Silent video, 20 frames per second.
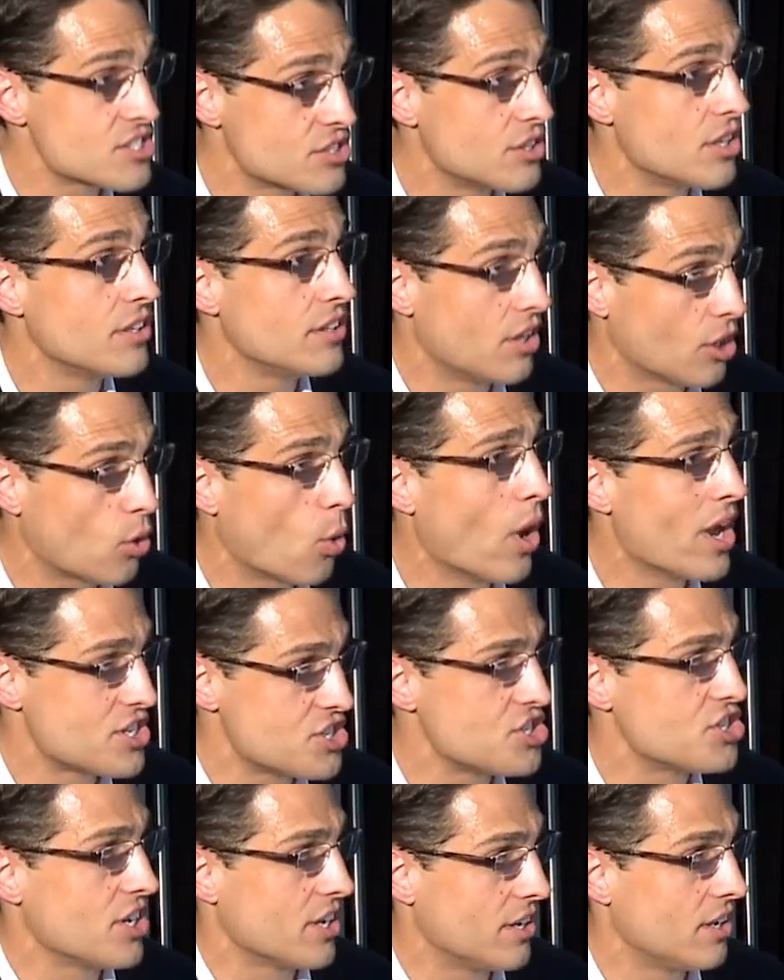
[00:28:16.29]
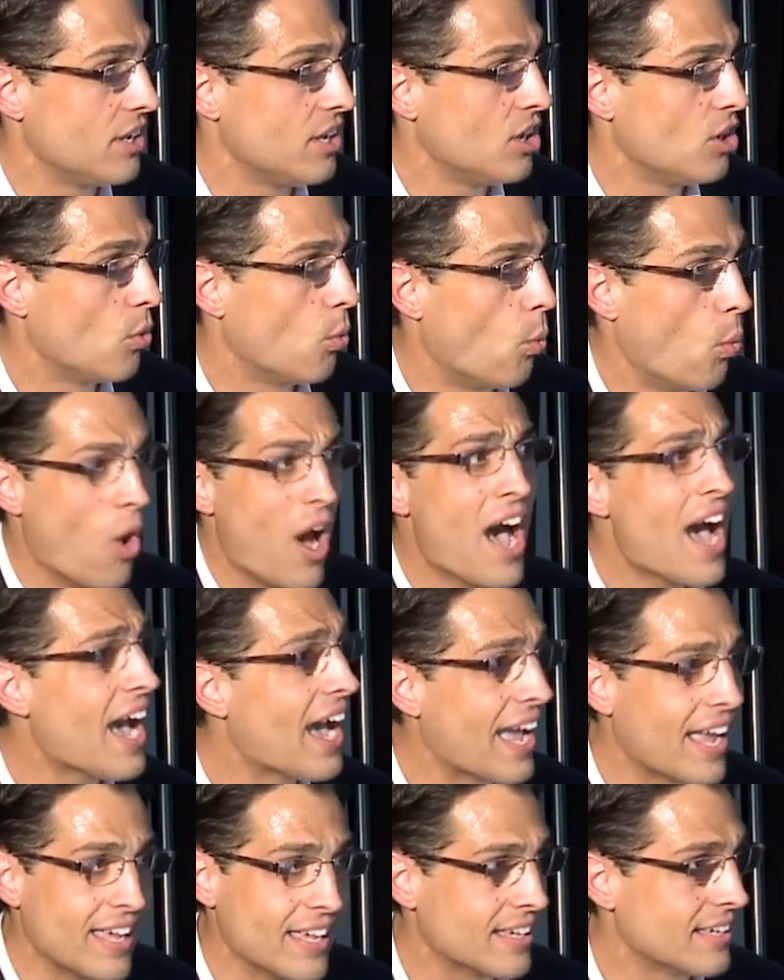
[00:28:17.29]
the question.
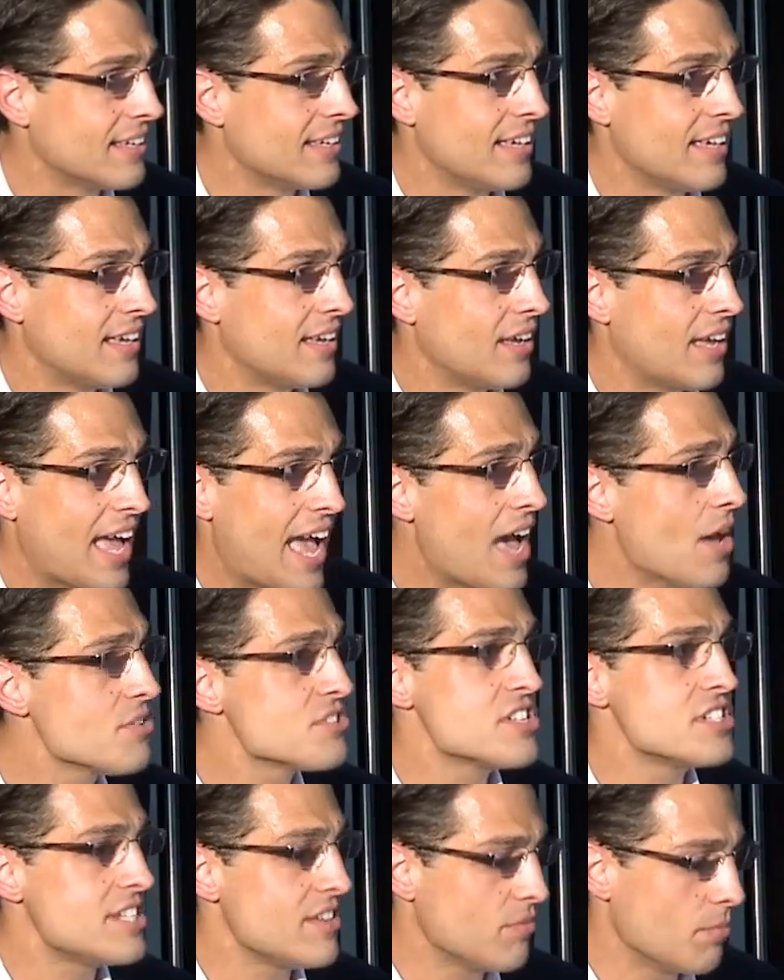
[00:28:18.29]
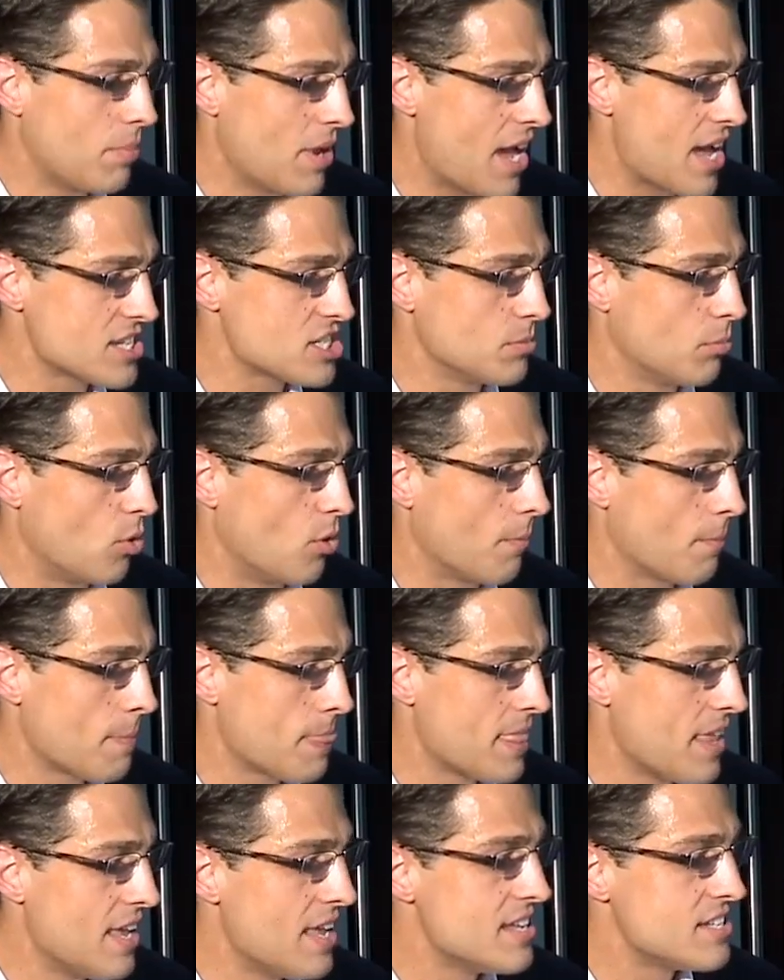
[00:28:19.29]
Why? How is this even possible?
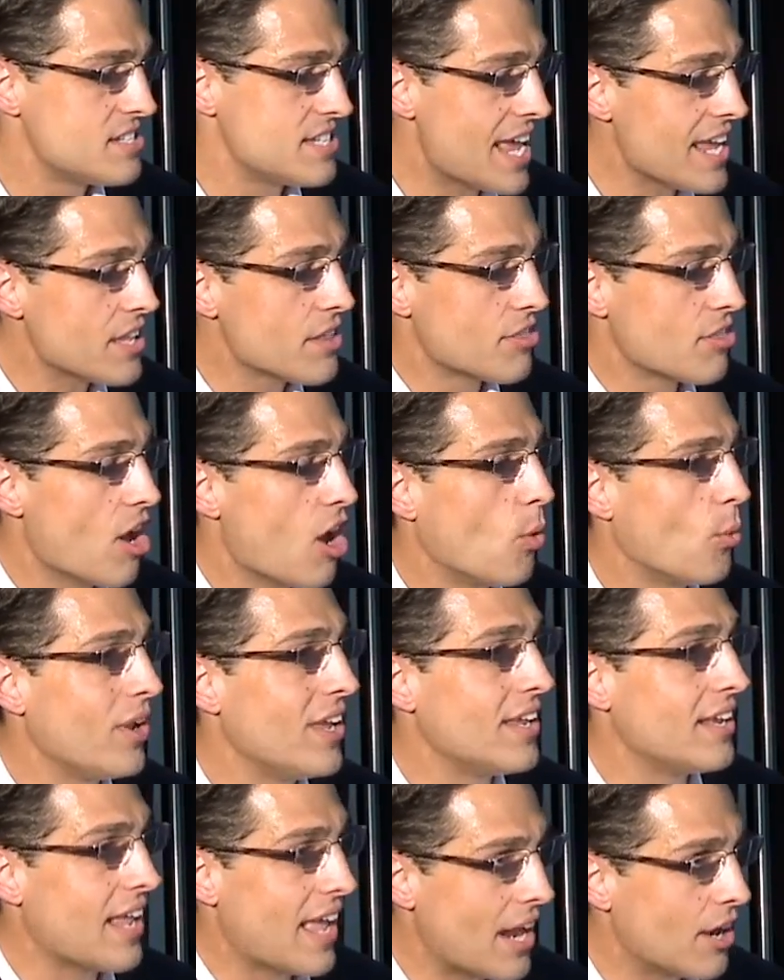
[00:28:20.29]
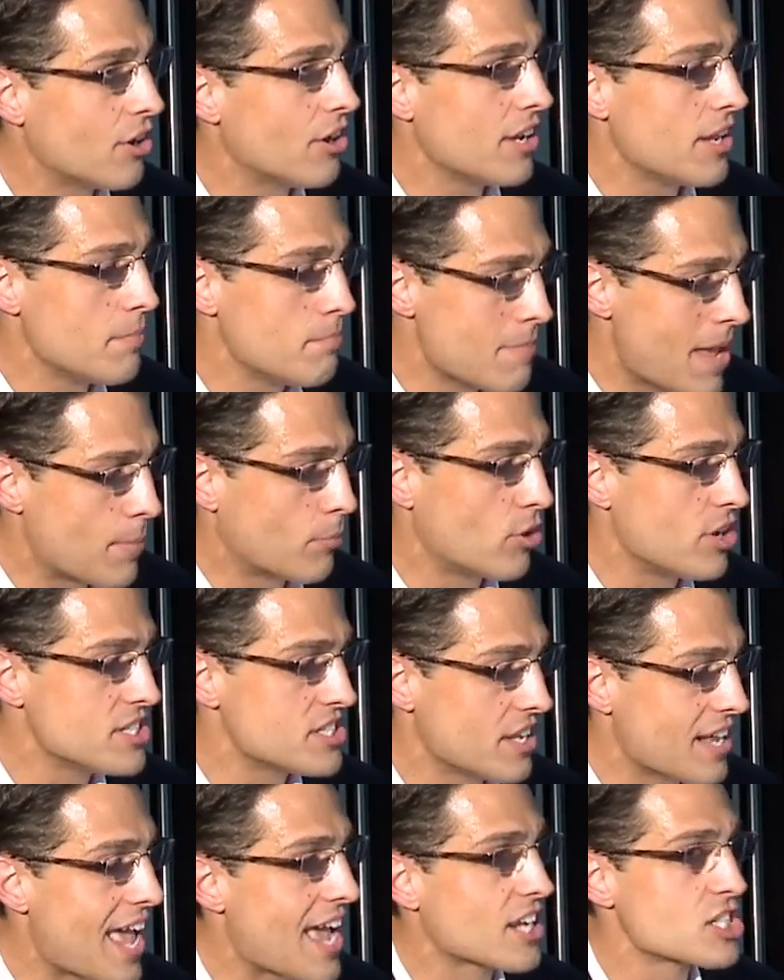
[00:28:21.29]
Sagan thought we inherited memories,
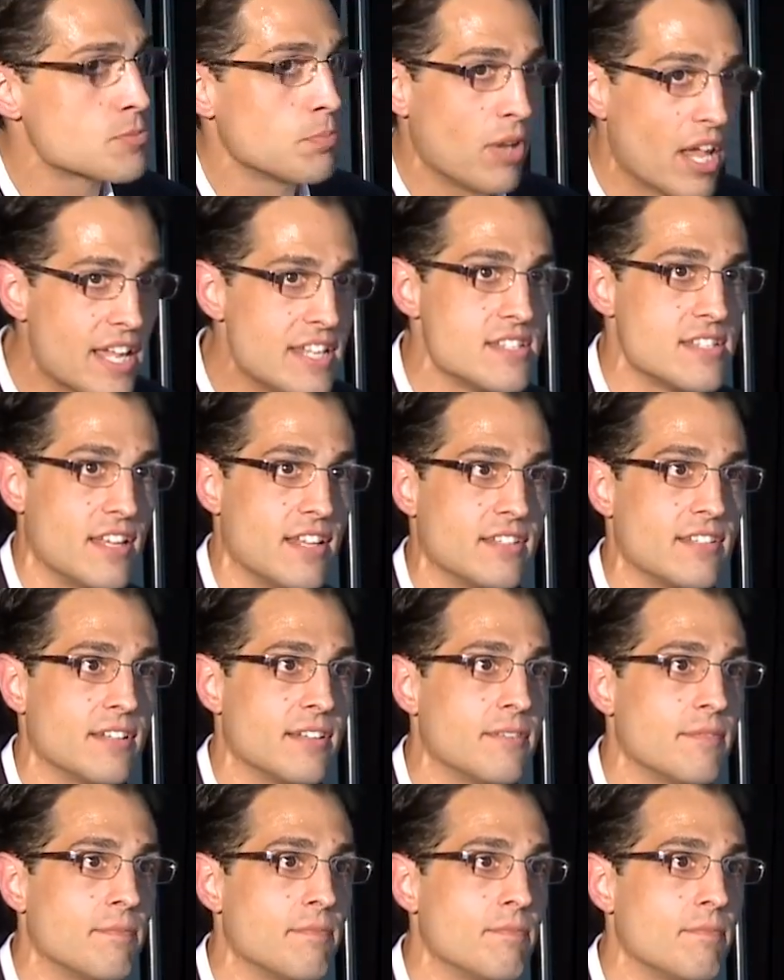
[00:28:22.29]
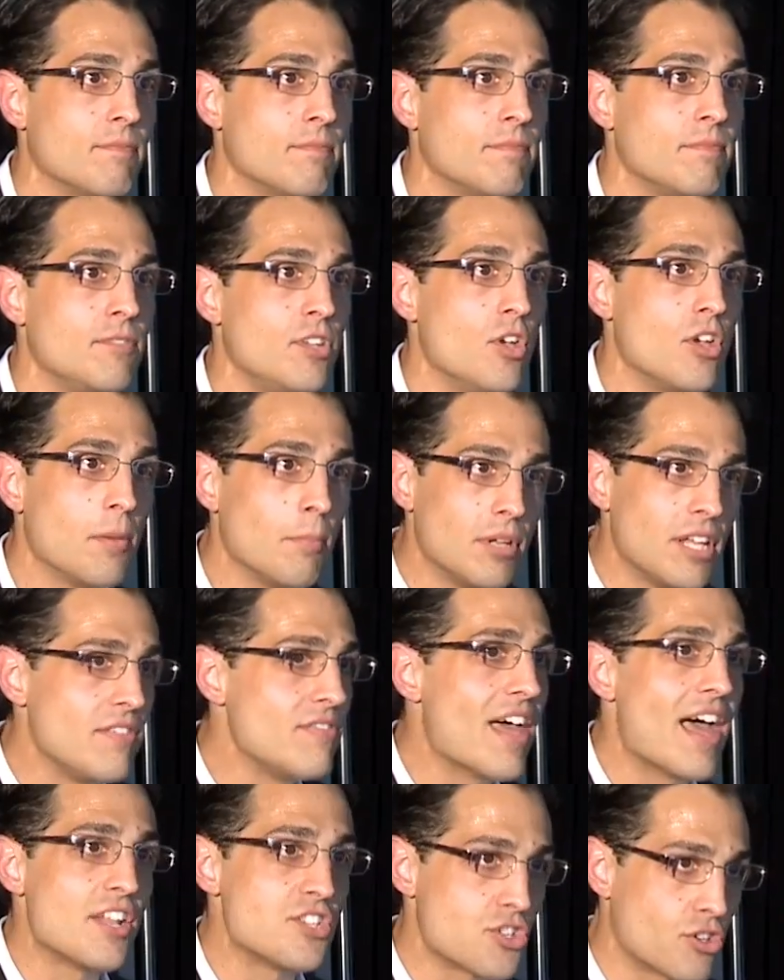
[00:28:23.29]
and that explains it. You can believe
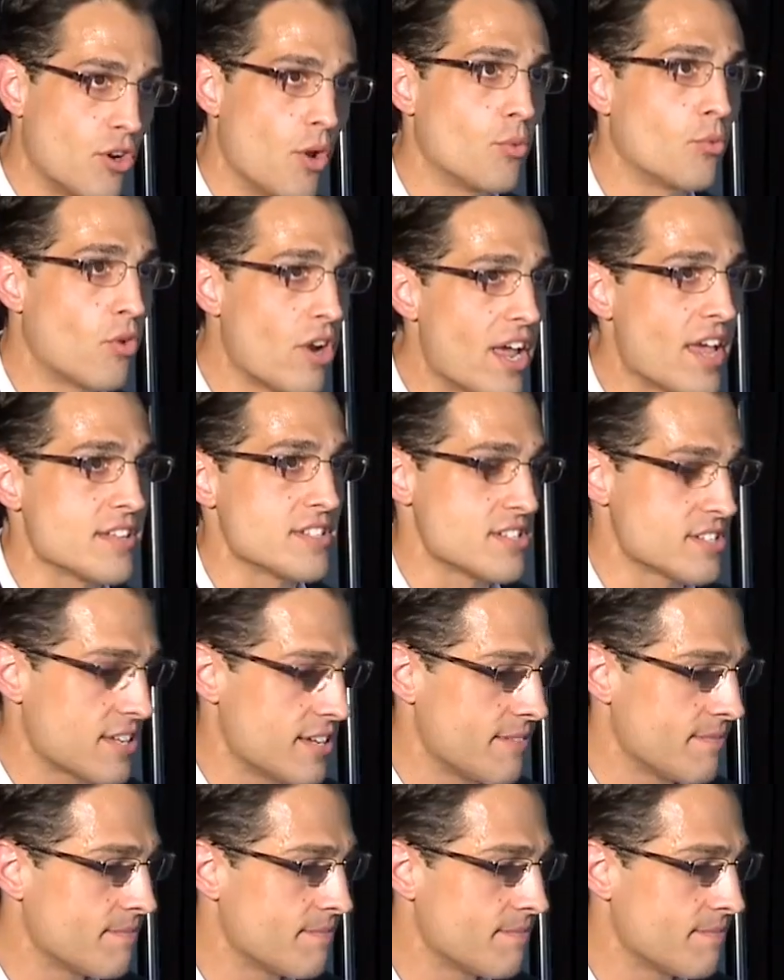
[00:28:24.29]
that at your own risk.